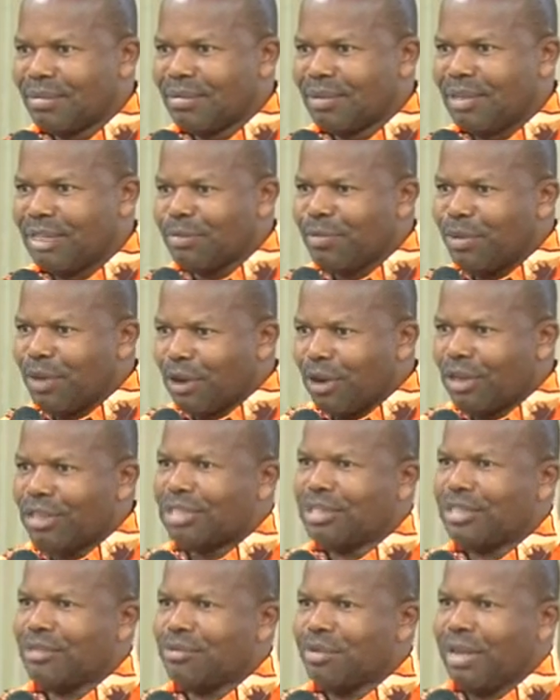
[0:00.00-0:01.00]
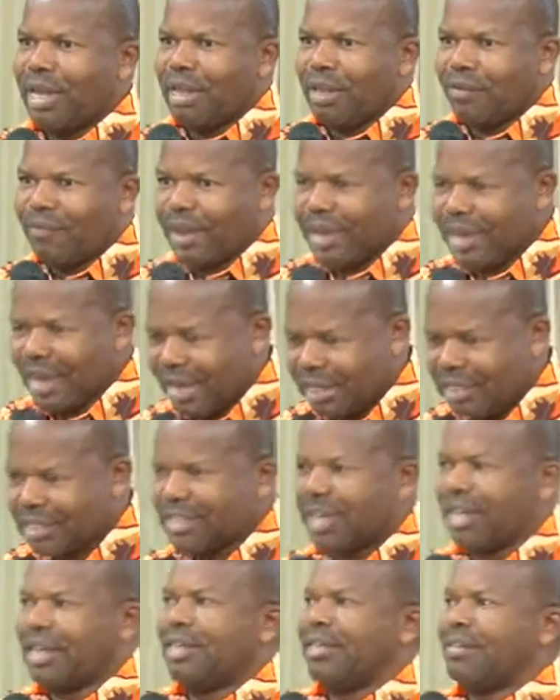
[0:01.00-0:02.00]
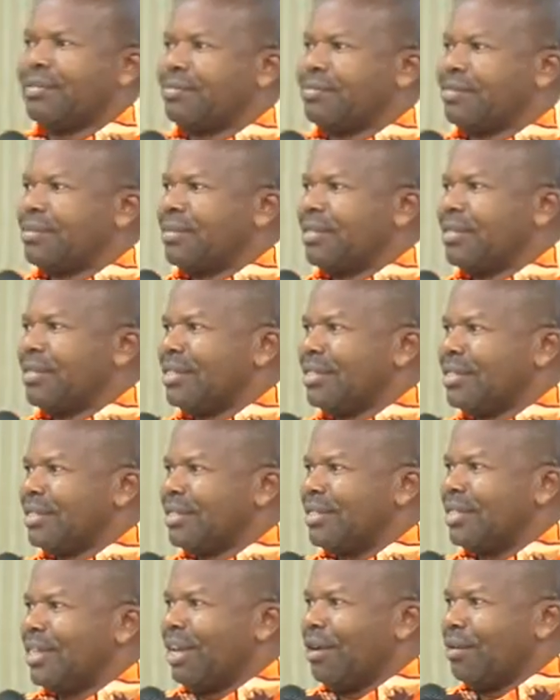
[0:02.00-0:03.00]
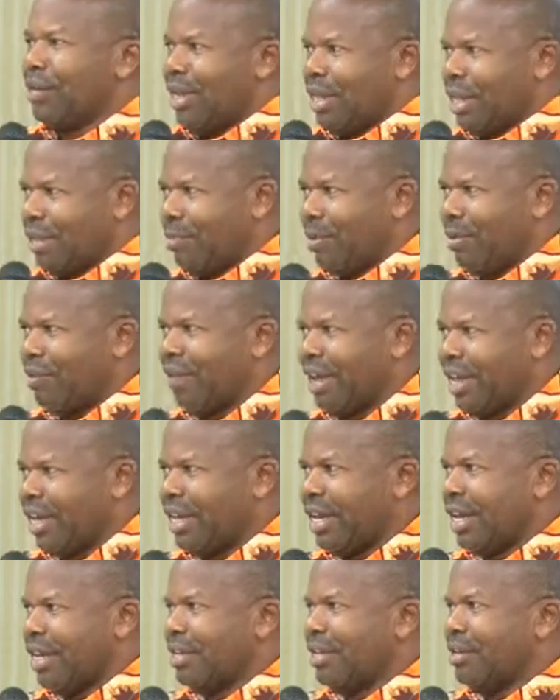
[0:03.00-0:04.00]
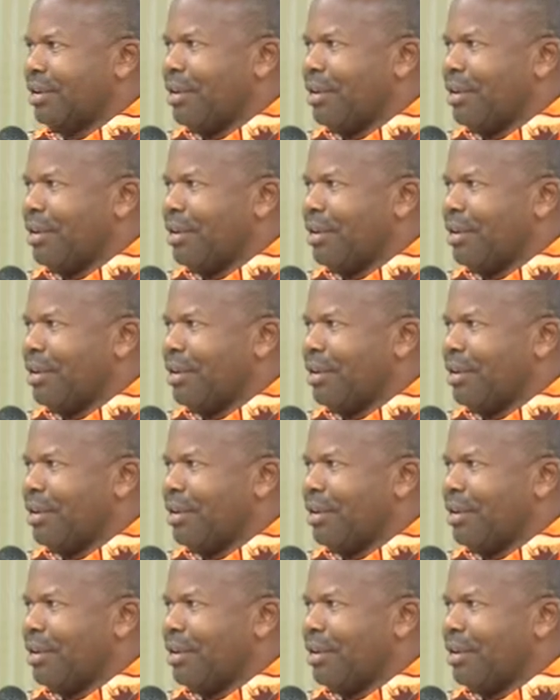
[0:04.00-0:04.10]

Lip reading: It's because we are the financer and we are the provider.